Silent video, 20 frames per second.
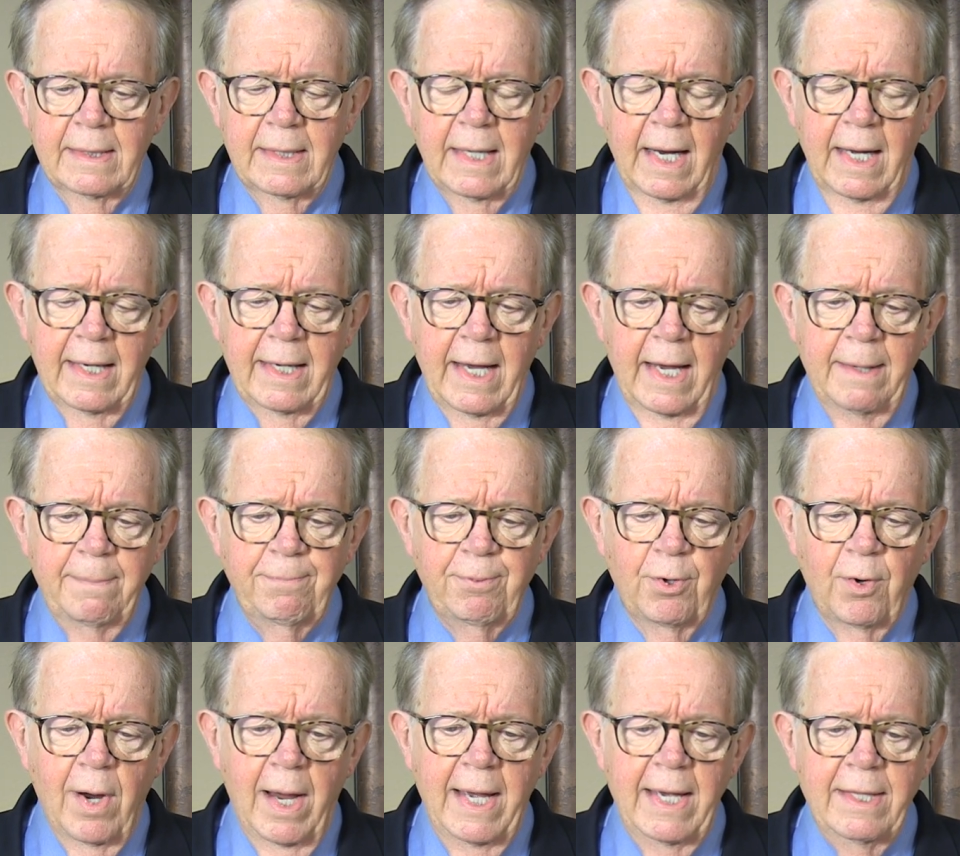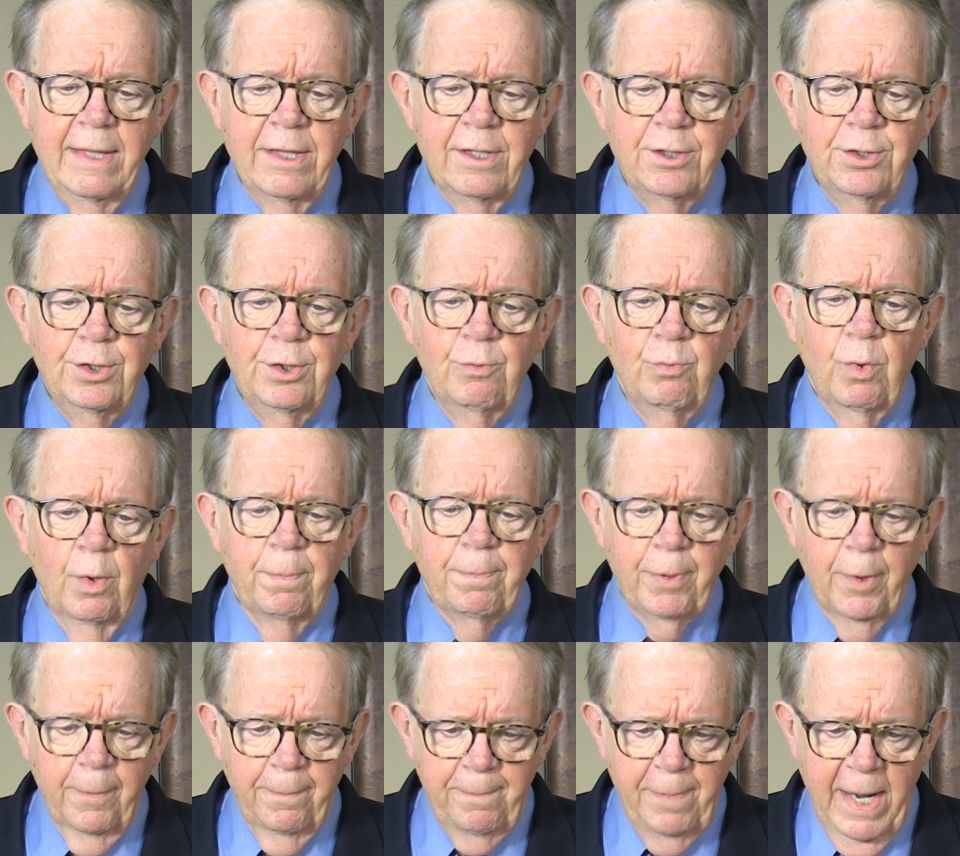God, I pray that you will
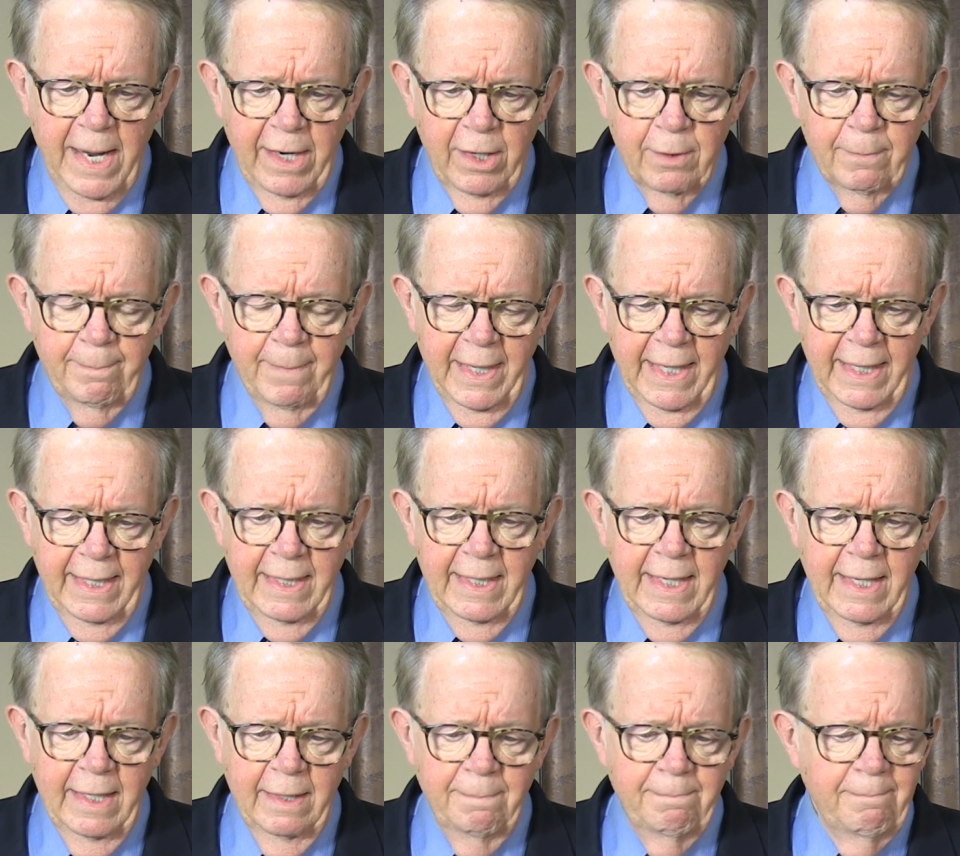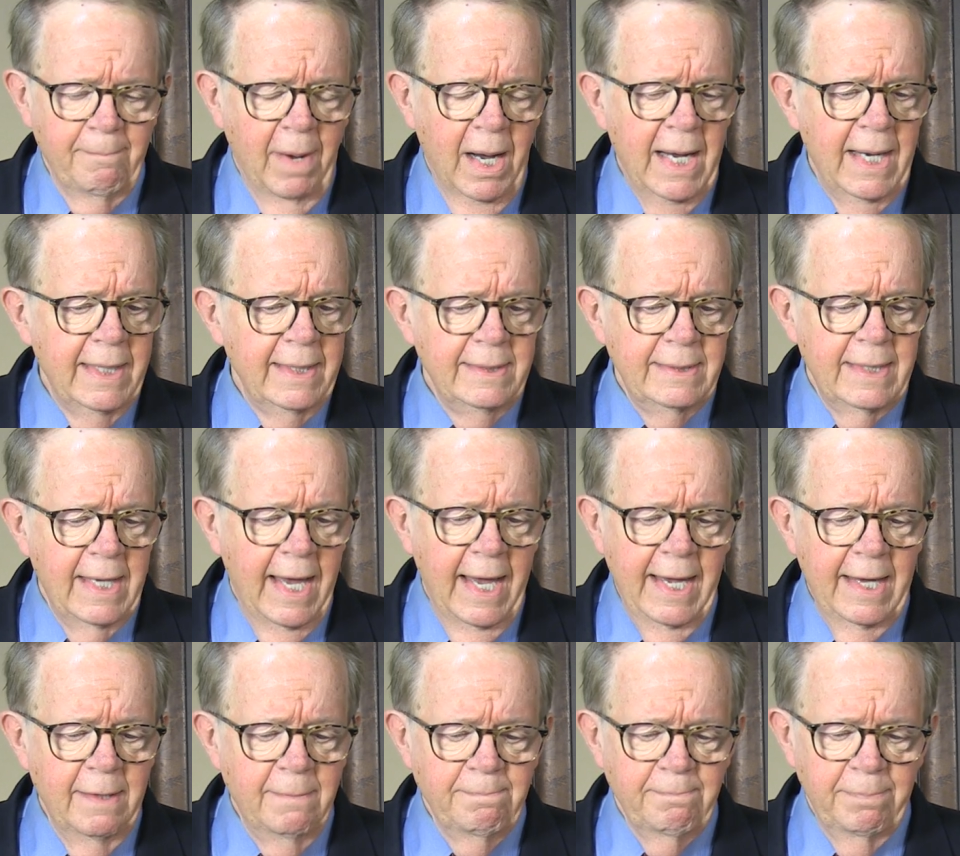prepare me in mind
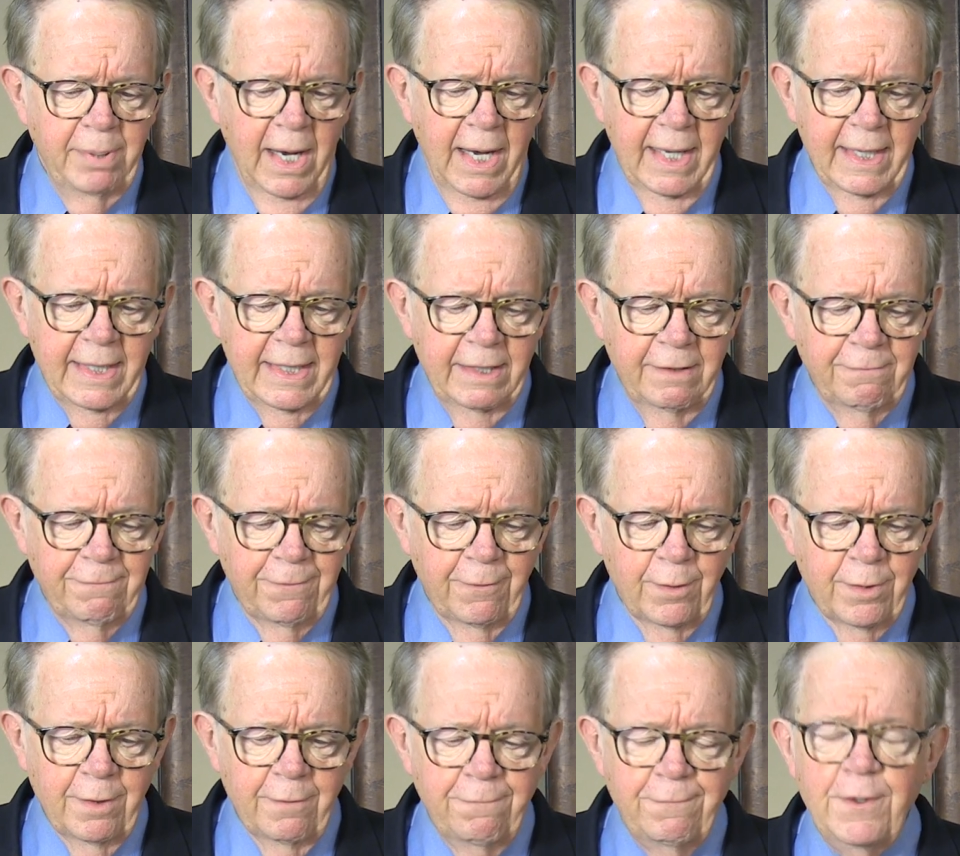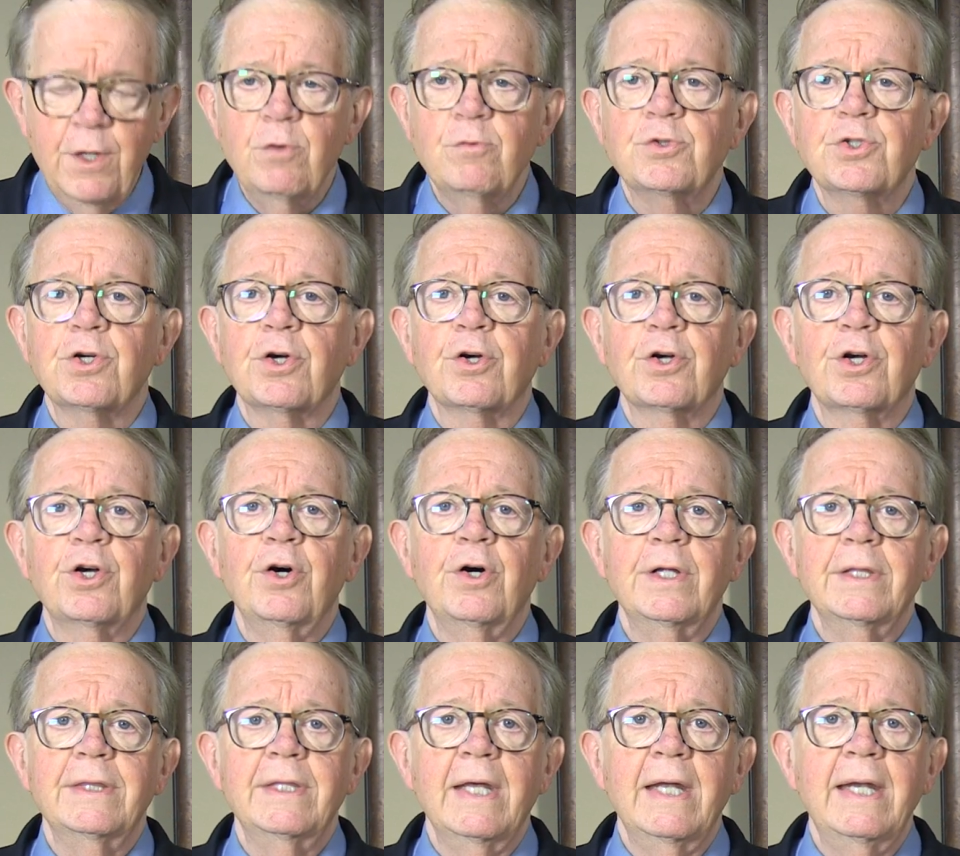and body for the future
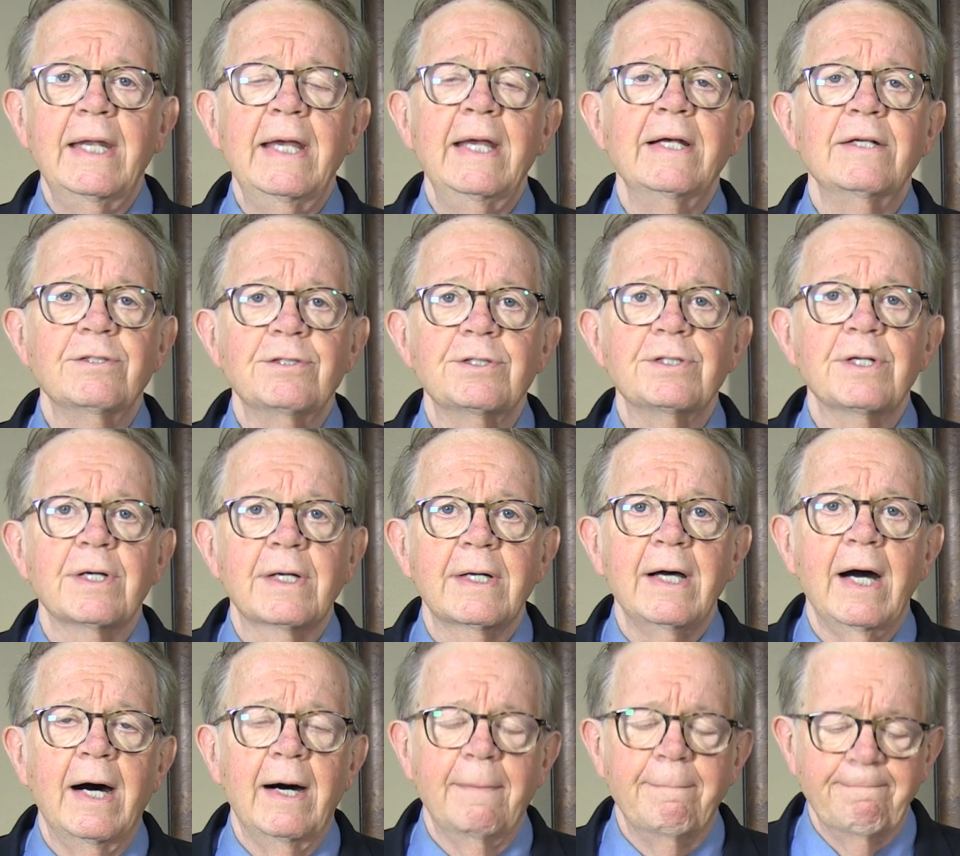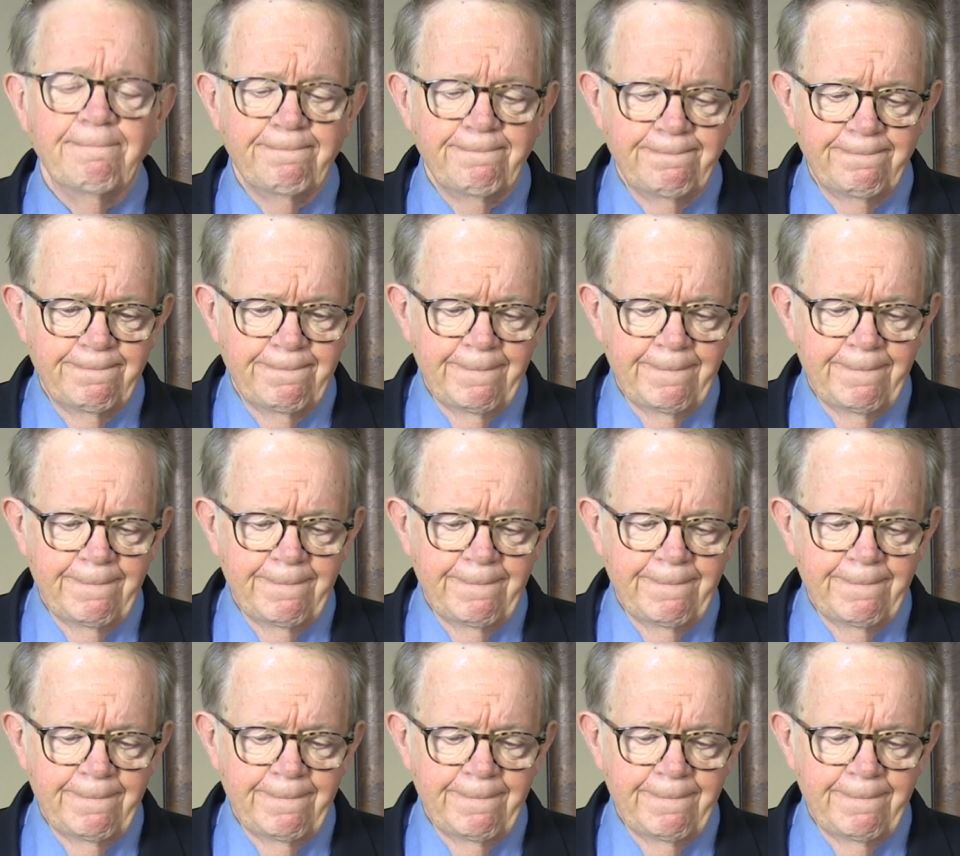good that is to come.